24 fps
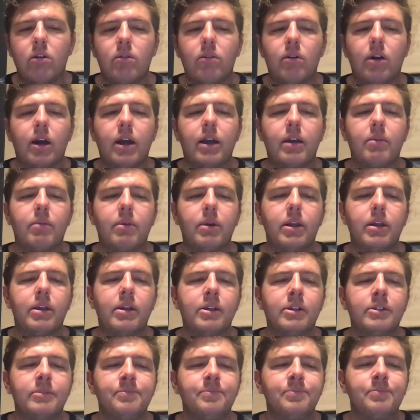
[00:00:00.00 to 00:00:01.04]
Right? We
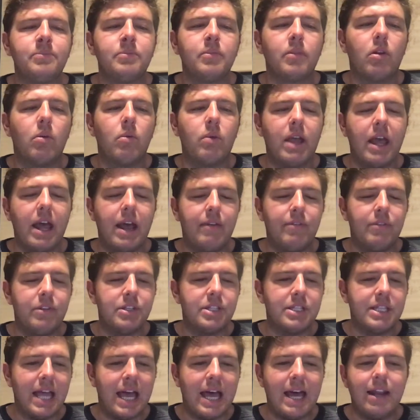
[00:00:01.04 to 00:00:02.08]
we have the
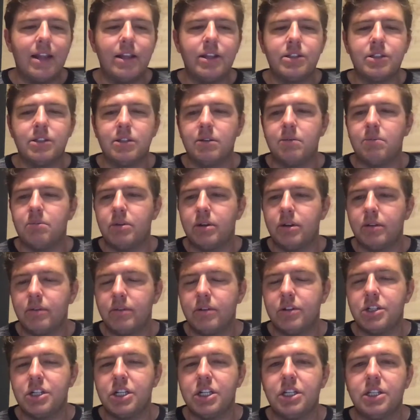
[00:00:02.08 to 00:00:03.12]
status and the
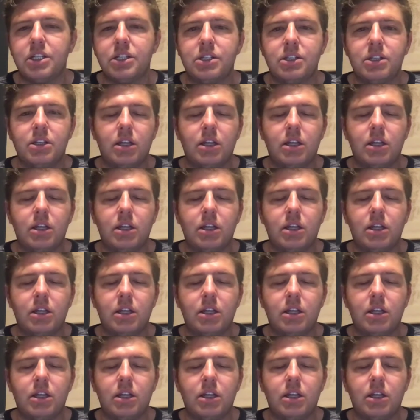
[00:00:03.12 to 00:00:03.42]
privileges